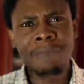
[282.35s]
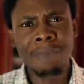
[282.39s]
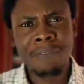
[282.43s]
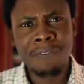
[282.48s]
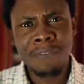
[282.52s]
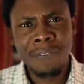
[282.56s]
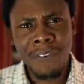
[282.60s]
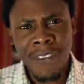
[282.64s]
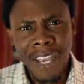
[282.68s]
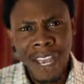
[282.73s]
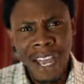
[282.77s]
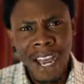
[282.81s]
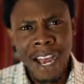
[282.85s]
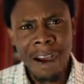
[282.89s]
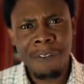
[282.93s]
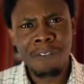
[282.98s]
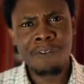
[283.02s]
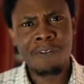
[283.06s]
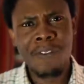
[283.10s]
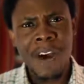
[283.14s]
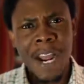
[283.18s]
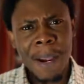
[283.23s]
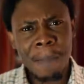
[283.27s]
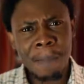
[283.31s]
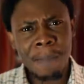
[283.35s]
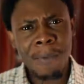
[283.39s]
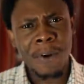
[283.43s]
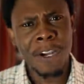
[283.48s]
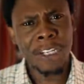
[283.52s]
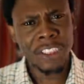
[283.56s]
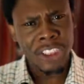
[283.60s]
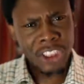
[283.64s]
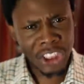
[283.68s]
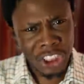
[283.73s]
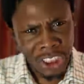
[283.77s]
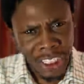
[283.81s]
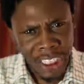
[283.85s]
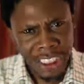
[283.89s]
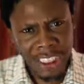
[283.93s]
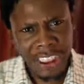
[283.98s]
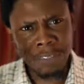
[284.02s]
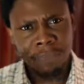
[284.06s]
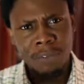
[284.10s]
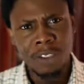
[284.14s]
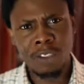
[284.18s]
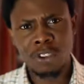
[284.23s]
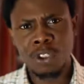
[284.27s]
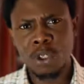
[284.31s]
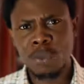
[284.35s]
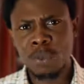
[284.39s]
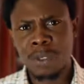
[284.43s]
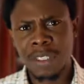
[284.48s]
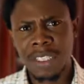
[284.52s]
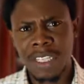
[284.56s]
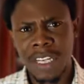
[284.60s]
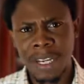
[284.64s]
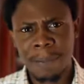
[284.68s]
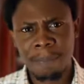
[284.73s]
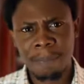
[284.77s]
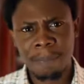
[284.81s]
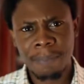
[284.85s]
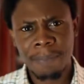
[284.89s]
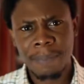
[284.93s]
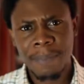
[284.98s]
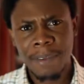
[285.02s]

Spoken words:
fear fibroid, share this video with them.